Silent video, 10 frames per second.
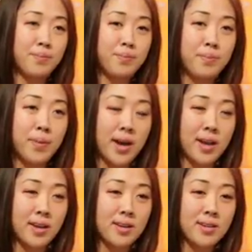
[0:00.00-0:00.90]

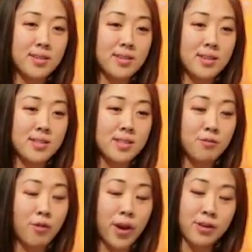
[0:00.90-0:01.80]
But
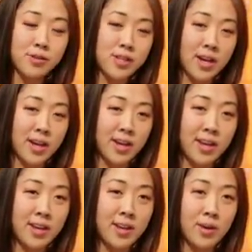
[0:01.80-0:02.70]
Cienfuegos,
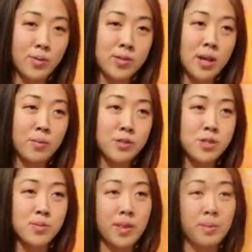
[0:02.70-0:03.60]
I was able to
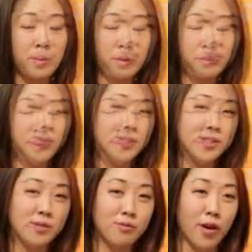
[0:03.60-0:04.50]
spend the bulk of my time.